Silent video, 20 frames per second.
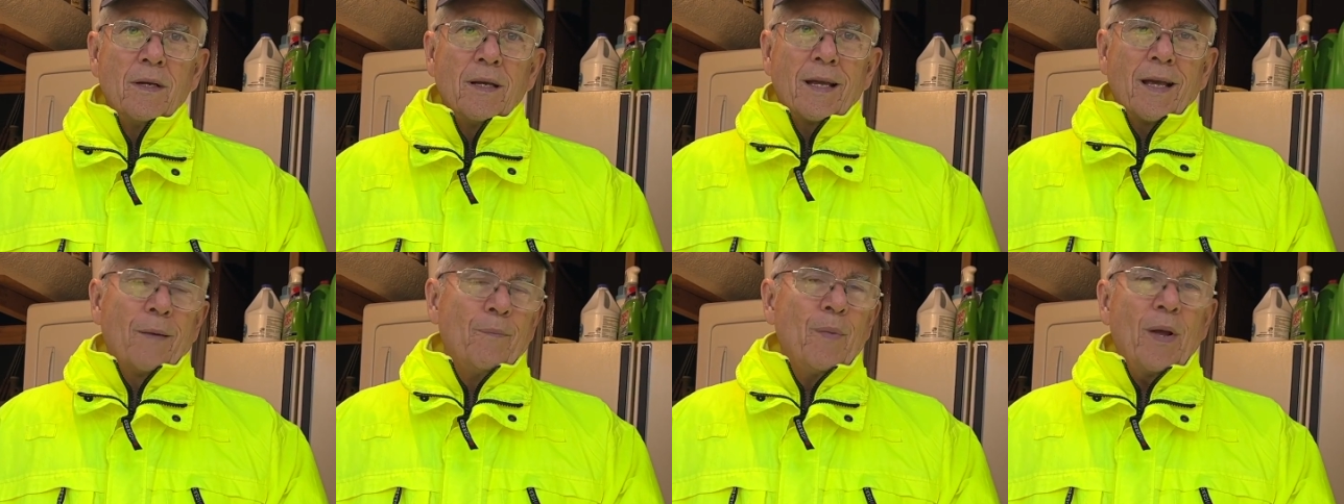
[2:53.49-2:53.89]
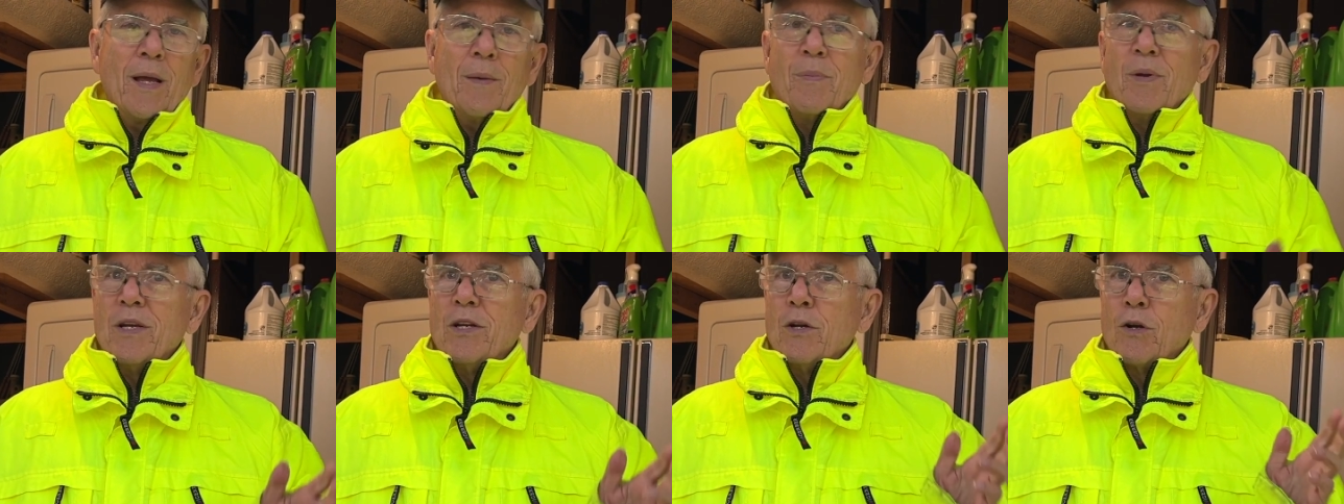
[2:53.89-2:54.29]
And
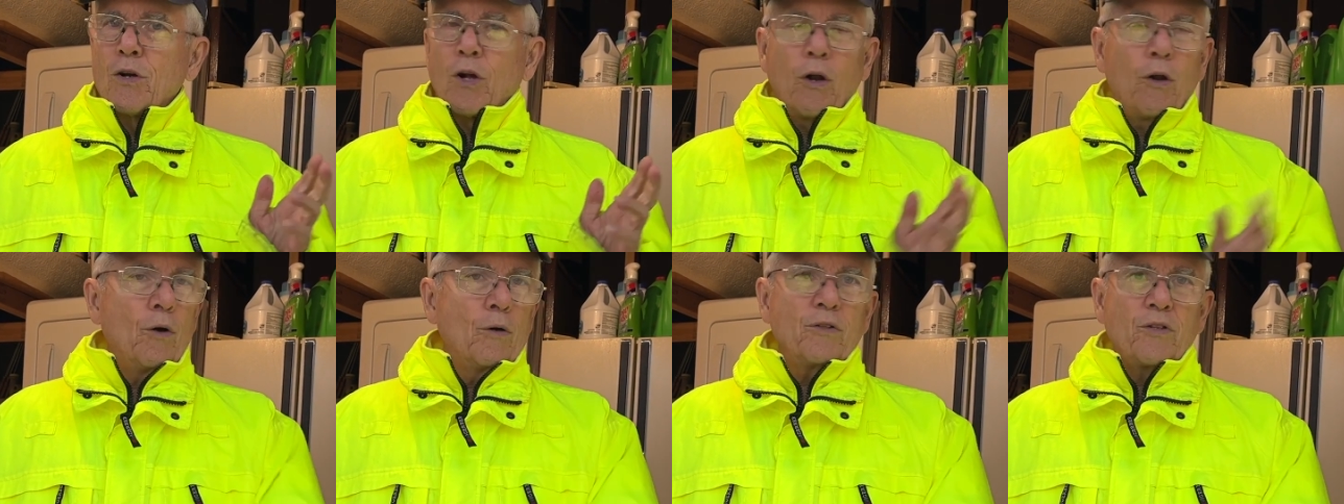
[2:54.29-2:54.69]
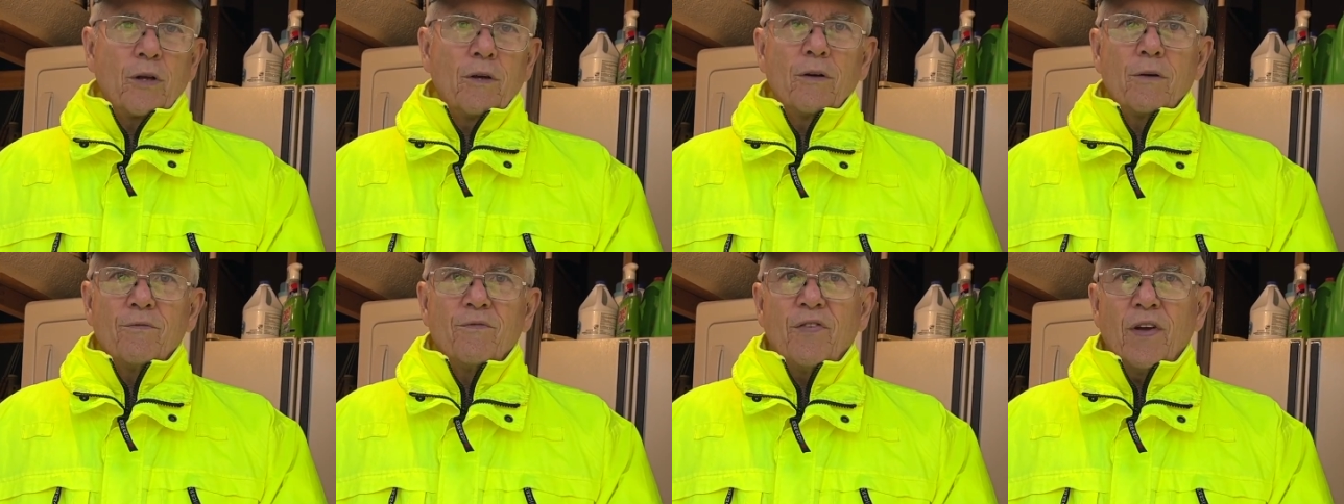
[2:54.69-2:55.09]
maybe you close
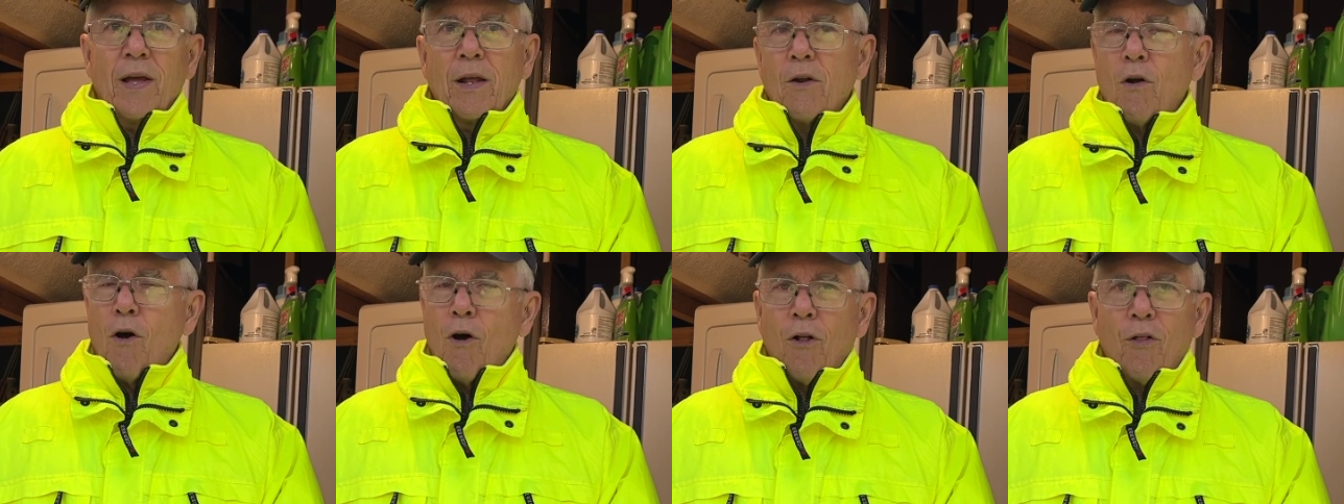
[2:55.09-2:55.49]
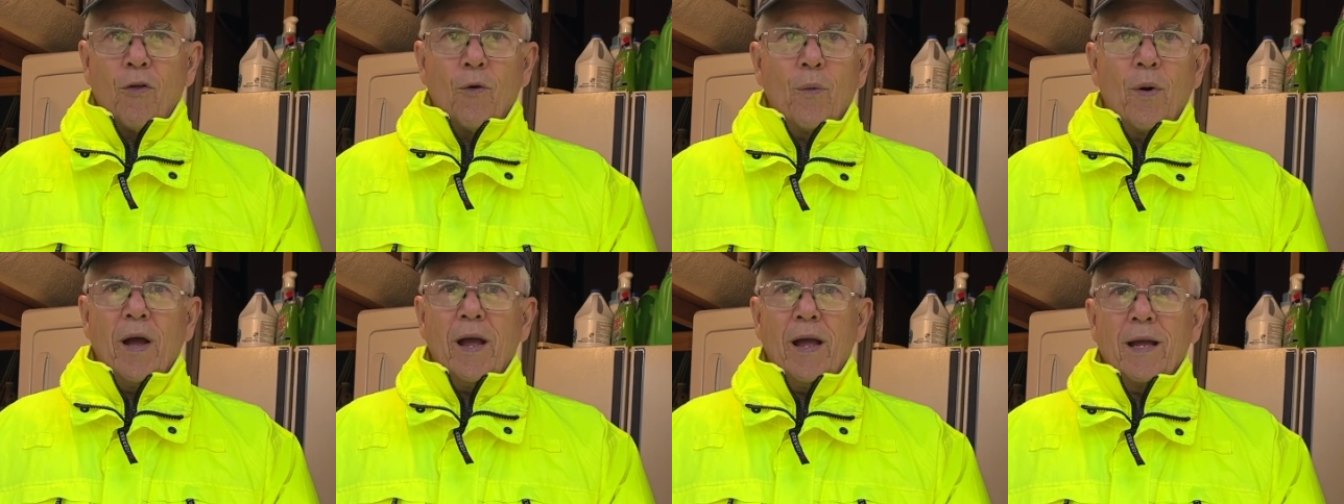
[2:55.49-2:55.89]
a vent all the
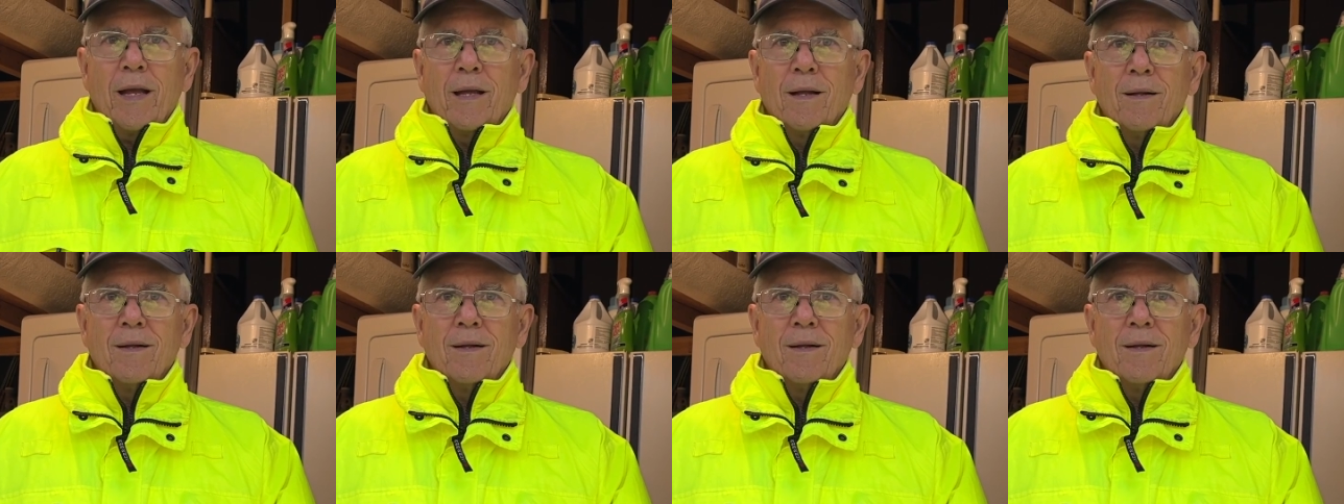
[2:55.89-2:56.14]
way,